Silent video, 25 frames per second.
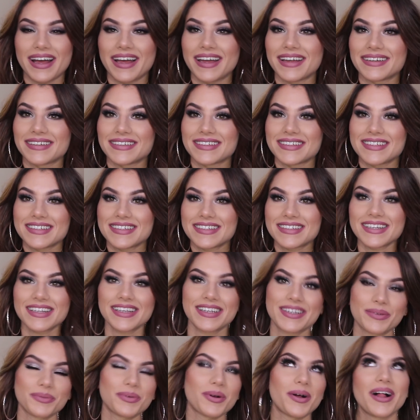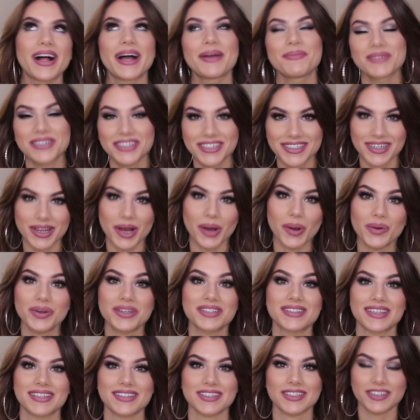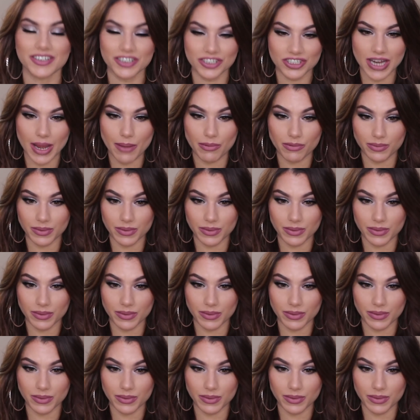and, well, I mean, she always does a good job.